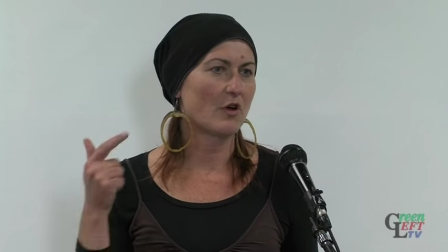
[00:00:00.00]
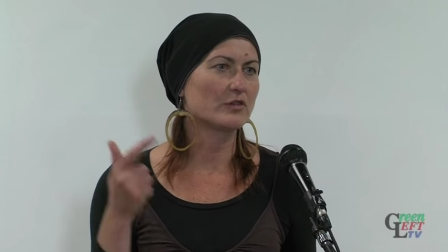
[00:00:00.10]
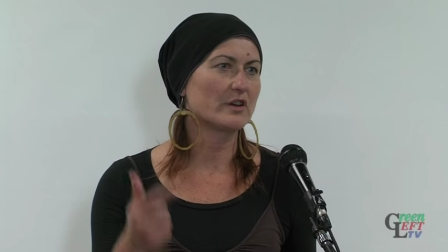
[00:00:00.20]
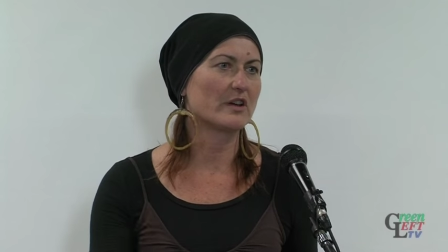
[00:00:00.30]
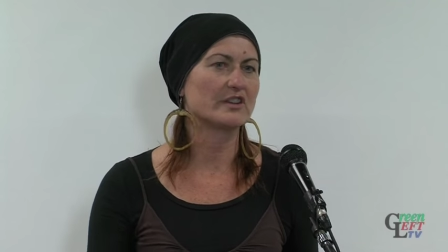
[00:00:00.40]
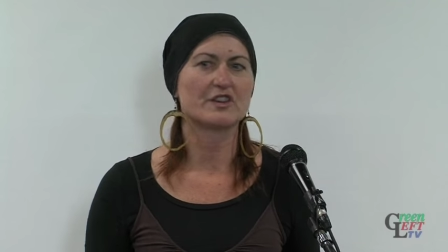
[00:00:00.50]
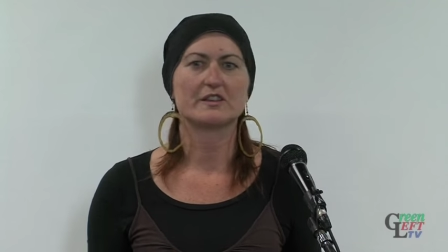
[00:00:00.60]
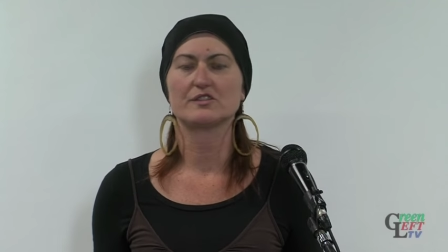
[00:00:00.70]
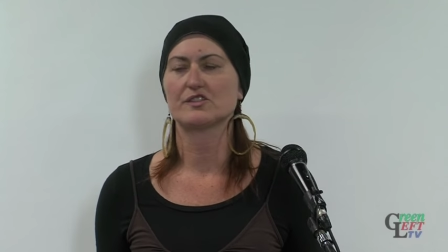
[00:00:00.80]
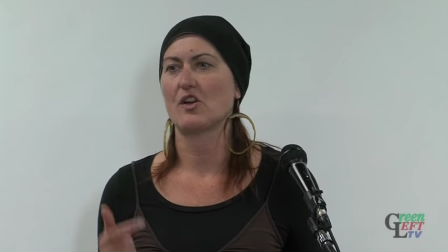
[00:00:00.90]
ongoing
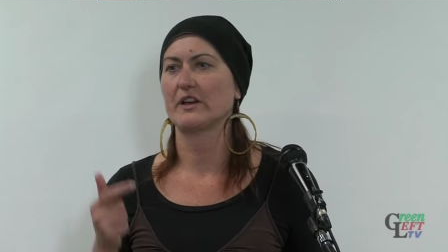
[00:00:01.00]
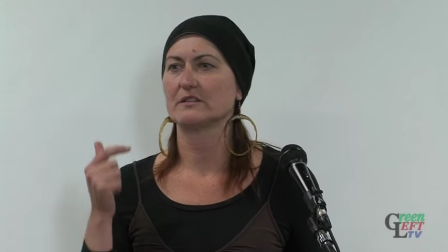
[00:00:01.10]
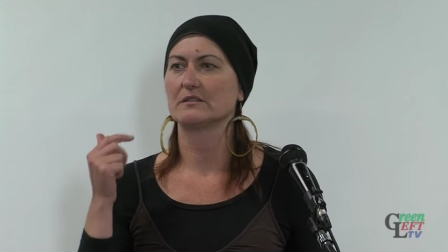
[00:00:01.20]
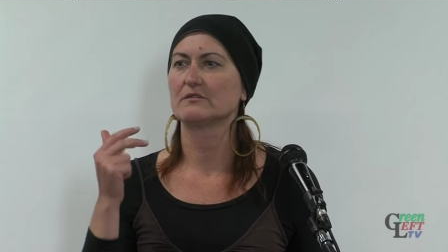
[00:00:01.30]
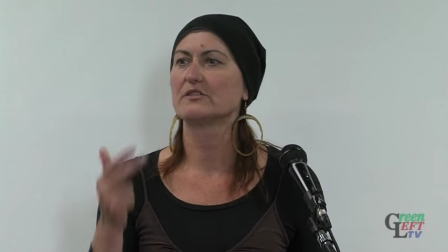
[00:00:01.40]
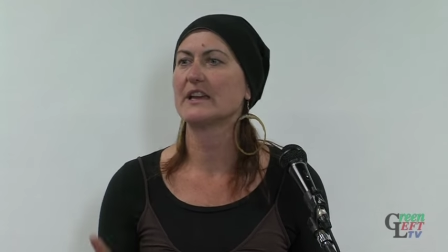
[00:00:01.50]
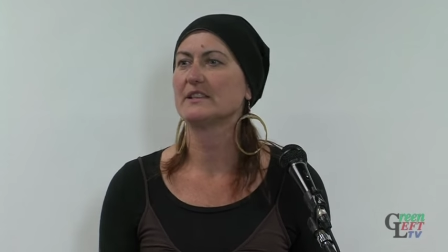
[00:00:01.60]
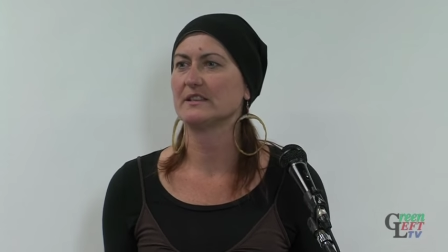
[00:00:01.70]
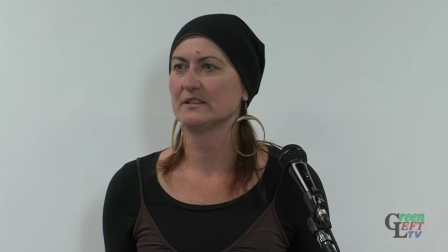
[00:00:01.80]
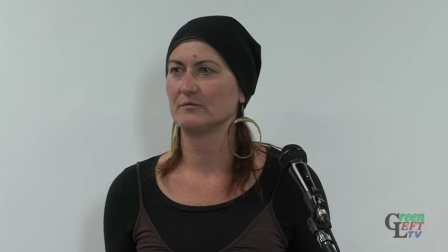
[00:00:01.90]
genocide, the
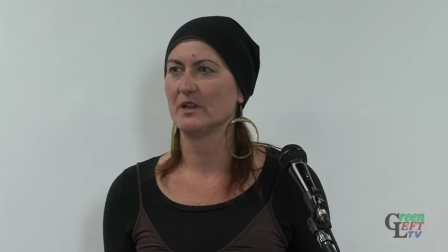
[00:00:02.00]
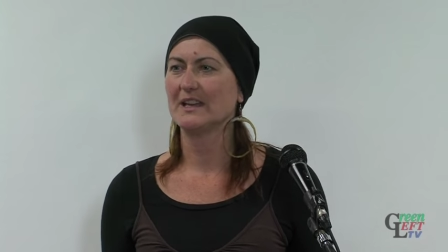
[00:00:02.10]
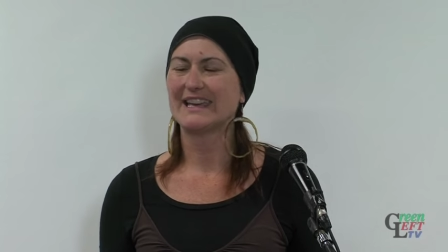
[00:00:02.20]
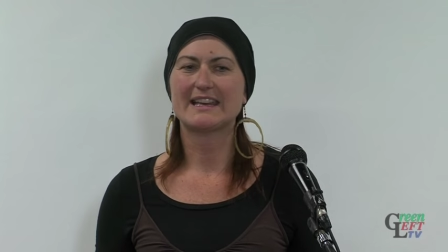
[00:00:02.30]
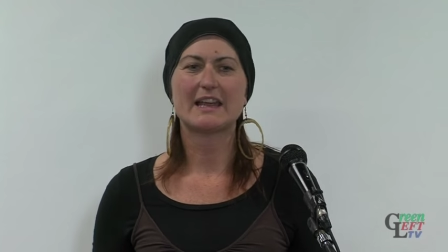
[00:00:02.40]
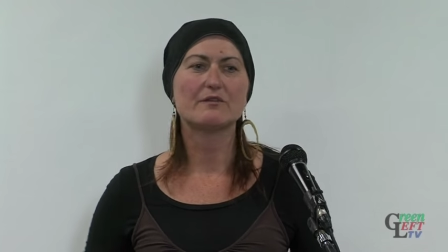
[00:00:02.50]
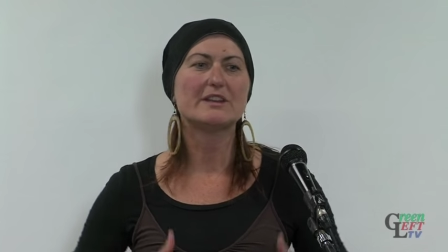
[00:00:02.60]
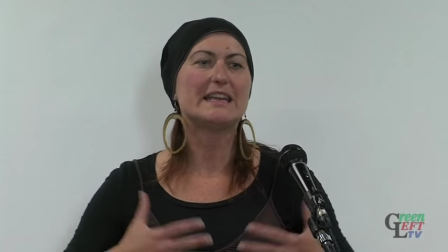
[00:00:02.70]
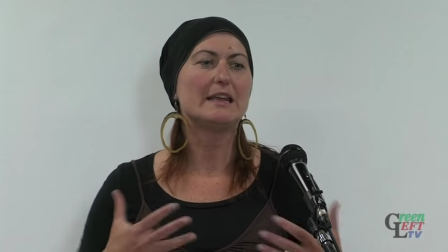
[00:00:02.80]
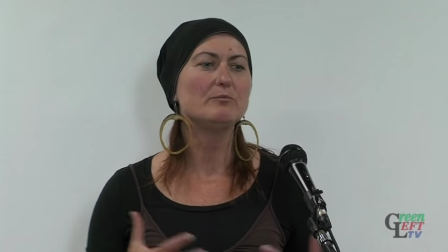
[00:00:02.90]
racism, can have
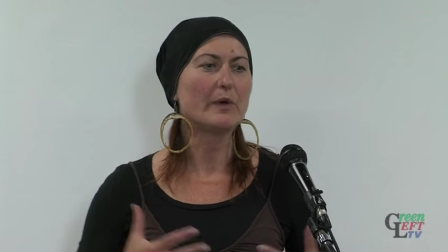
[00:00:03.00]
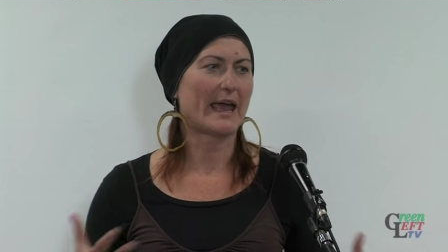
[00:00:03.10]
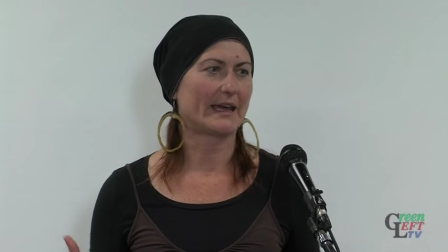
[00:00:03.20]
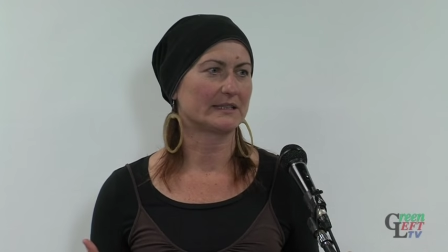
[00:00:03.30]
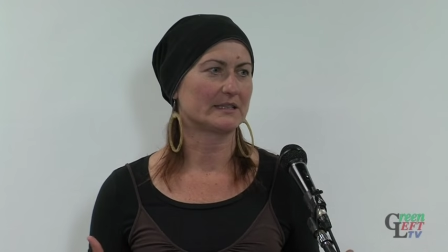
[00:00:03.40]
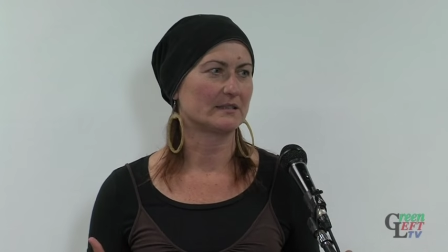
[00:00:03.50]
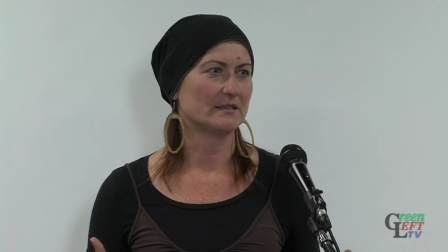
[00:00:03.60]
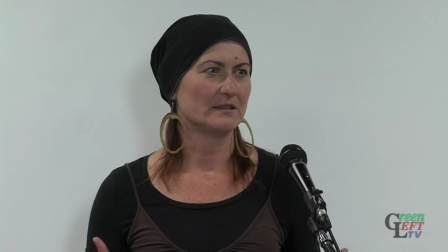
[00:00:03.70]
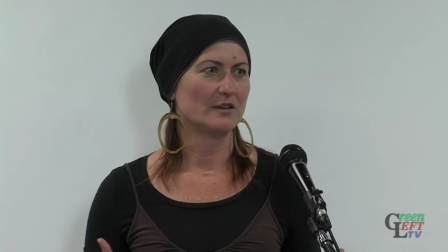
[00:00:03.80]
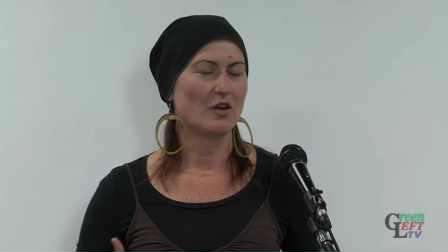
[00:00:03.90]
an impact
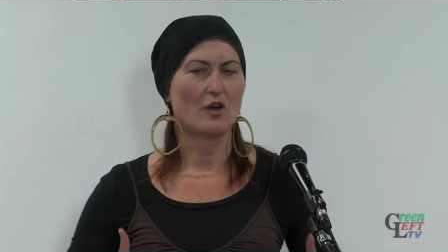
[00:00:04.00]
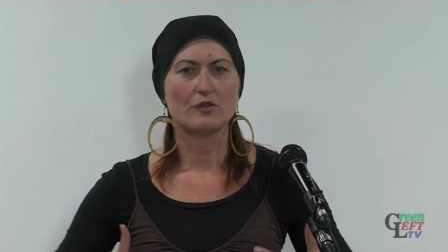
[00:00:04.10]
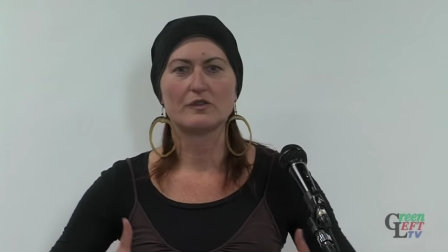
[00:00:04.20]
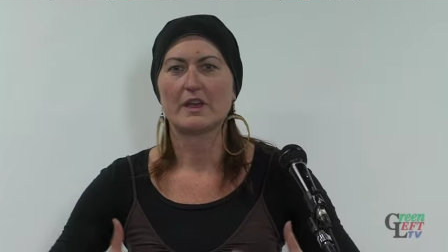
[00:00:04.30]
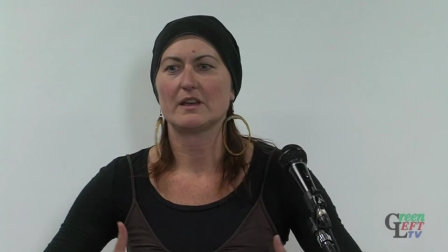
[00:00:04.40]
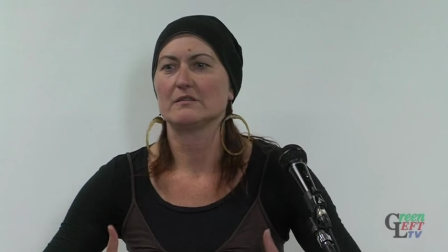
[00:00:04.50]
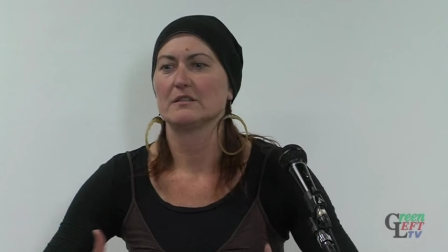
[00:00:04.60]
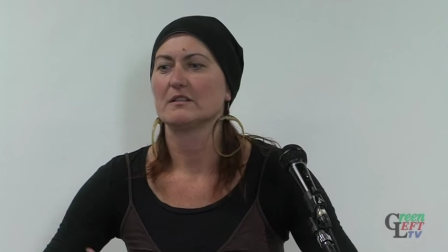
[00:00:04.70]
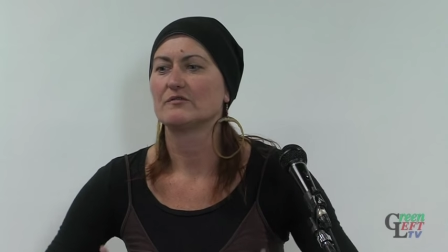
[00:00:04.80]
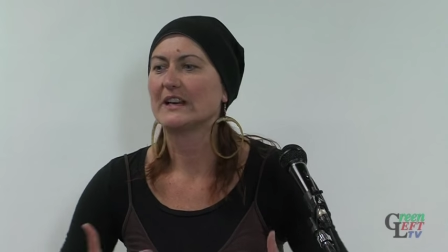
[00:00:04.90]
on their
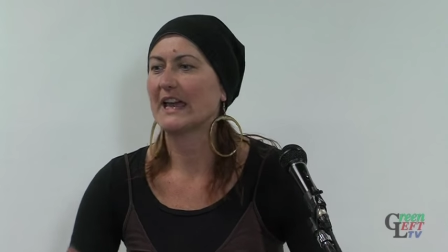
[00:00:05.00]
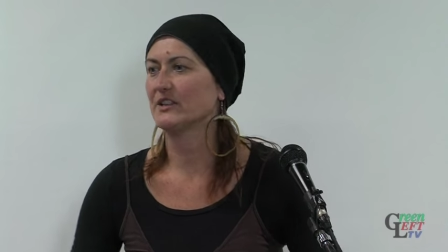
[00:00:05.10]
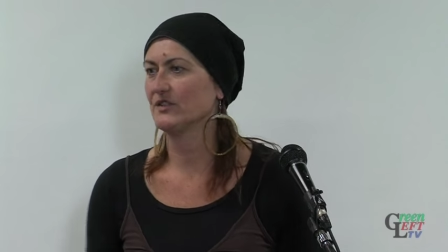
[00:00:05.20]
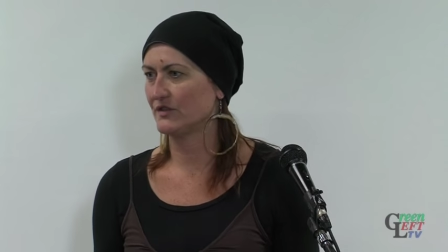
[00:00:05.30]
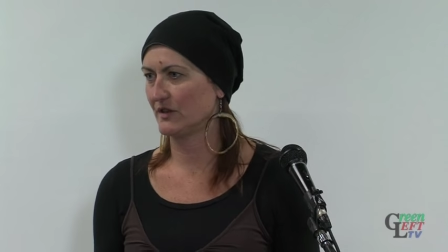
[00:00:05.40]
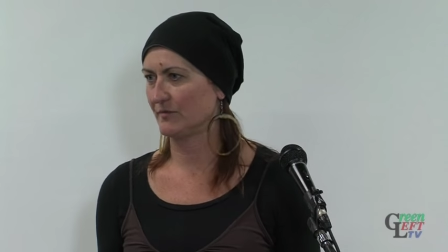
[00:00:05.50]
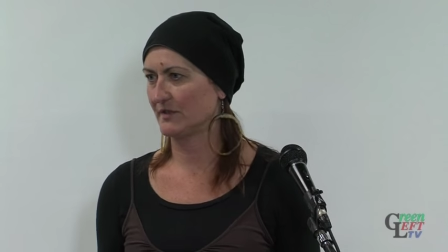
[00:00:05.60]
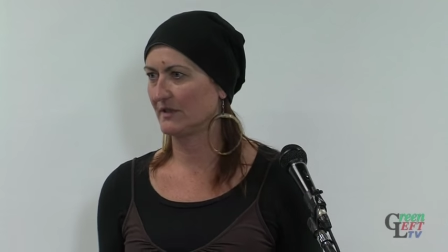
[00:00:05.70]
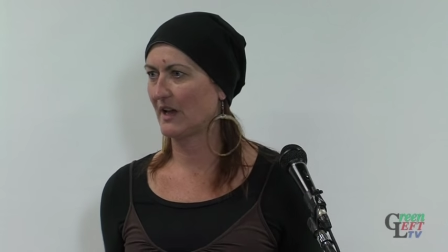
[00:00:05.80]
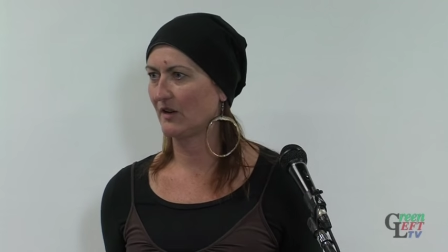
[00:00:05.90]

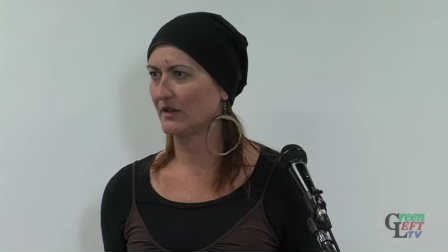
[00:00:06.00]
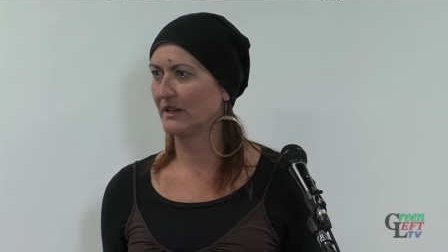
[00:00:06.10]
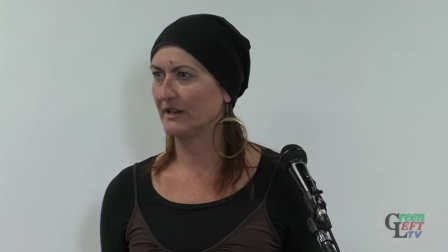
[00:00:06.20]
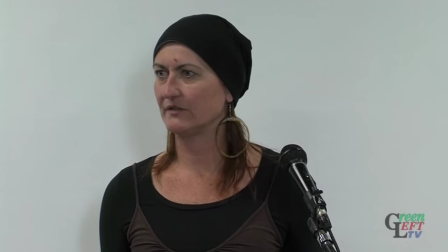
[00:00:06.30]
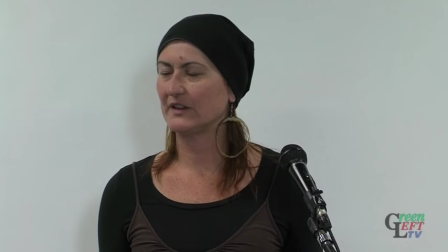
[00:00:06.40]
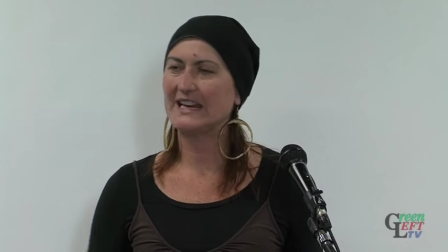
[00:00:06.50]
relationships and how they live.